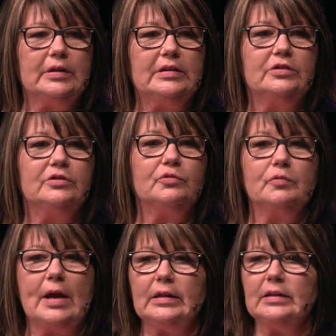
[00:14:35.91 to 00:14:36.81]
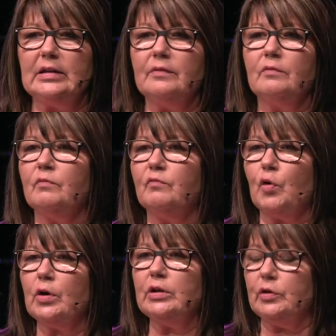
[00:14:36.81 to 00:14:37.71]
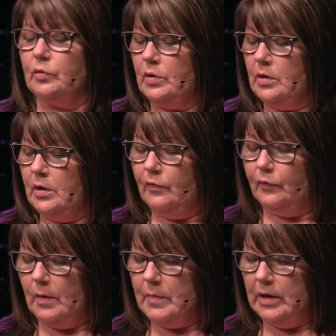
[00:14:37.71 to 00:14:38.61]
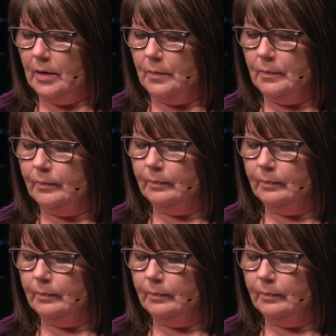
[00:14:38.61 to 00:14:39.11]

It's directly for you from him.